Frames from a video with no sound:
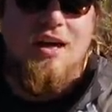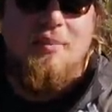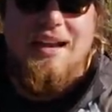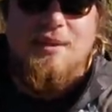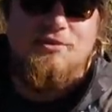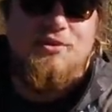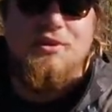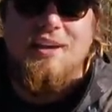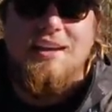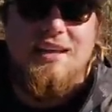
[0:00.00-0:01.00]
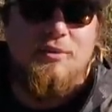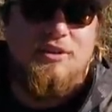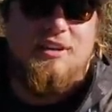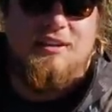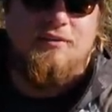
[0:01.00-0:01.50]
My name's Jordan Caniggy
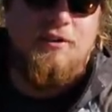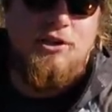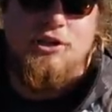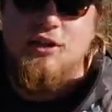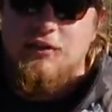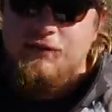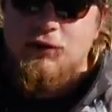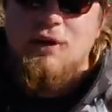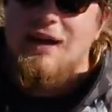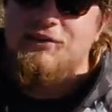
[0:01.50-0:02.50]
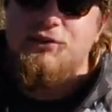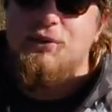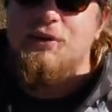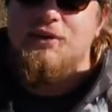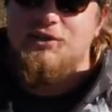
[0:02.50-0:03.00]
with Addicted Fishing, and if you guys are
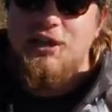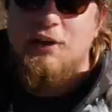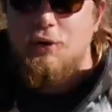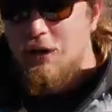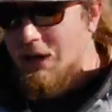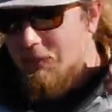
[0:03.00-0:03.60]
new to this channel,